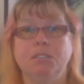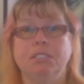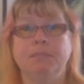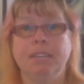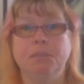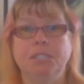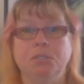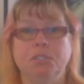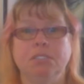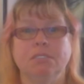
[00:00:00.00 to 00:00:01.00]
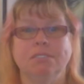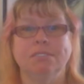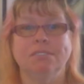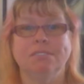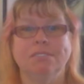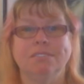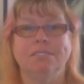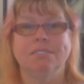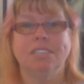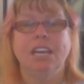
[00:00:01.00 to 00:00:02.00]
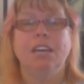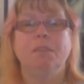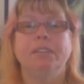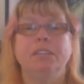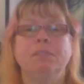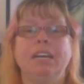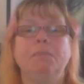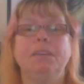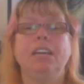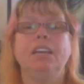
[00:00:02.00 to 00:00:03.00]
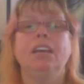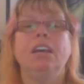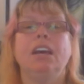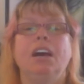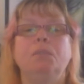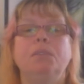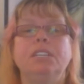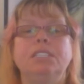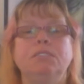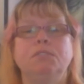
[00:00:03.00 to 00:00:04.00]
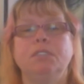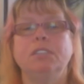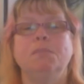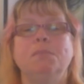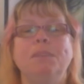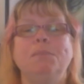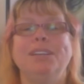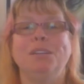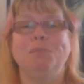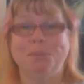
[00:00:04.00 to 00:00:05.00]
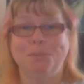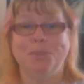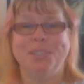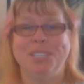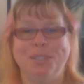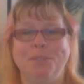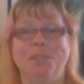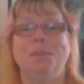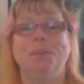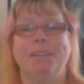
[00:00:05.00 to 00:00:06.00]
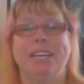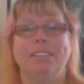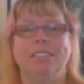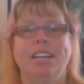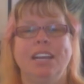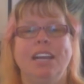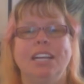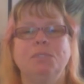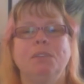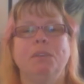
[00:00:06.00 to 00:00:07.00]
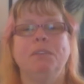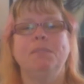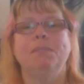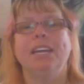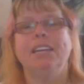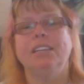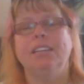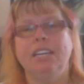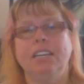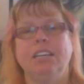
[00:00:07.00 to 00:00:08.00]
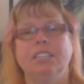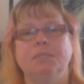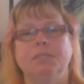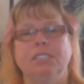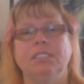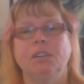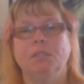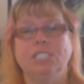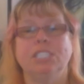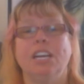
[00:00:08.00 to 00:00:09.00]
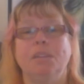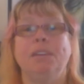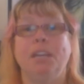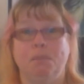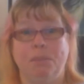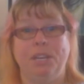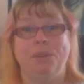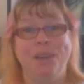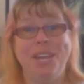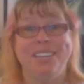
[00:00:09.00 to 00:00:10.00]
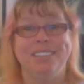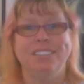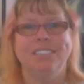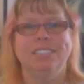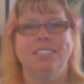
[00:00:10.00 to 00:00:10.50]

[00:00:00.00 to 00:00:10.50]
those may be true, but there might be a reason for them. Might be a little bit more than you know about. That's why with my late husband, which I'm now Penny Reagan,